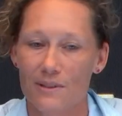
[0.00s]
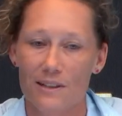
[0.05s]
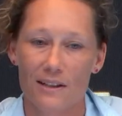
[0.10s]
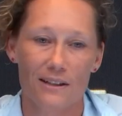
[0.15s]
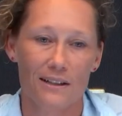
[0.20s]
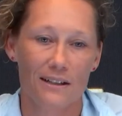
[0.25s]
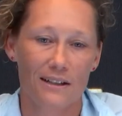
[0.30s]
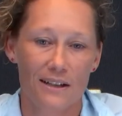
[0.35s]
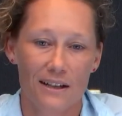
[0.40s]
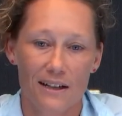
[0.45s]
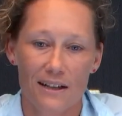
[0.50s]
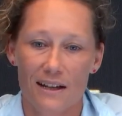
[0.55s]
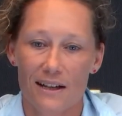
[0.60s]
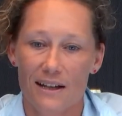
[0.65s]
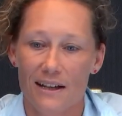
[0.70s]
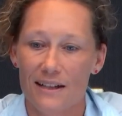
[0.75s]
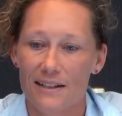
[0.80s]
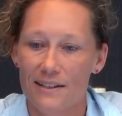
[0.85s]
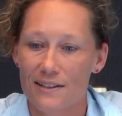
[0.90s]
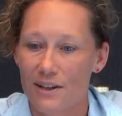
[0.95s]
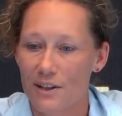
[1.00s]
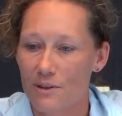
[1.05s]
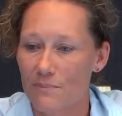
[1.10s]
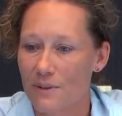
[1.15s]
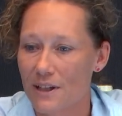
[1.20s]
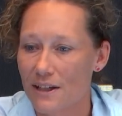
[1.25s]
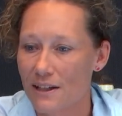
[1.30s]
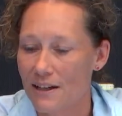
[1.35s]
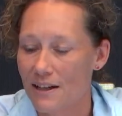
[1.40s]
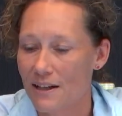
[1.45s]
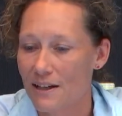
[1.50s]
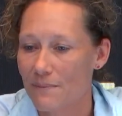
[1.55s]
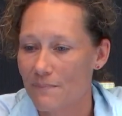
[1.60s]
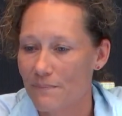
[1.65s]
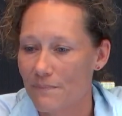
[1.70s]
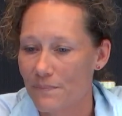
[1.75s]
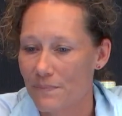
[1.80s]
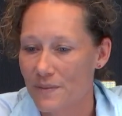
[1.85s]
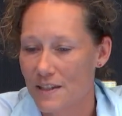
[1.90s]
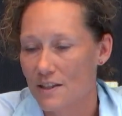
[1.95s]
So it's going to be
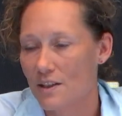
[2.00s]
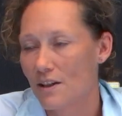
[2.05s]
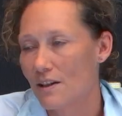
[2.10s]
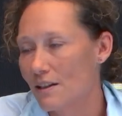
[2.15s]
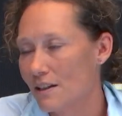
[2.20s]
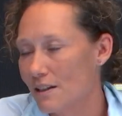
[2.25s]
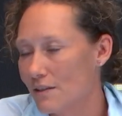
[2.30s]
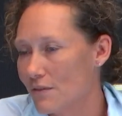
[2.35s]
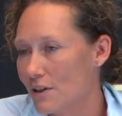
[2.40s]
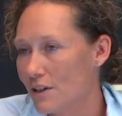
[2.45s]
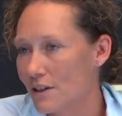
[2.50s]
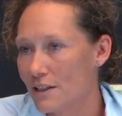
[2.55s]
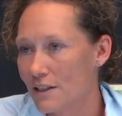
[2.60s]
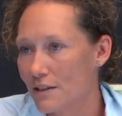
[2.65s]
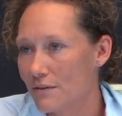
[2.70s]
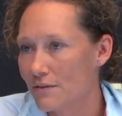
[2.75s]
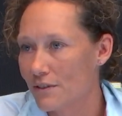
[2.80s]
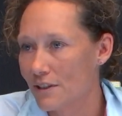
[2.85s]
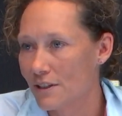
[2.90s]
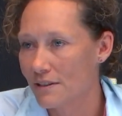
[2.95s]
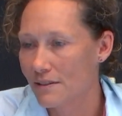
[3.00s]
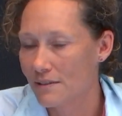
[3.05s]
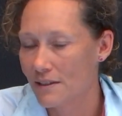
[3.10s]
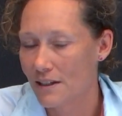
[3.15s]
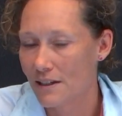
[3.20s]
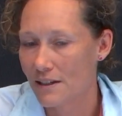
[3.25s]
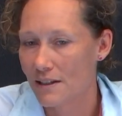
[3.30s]
certainly very different.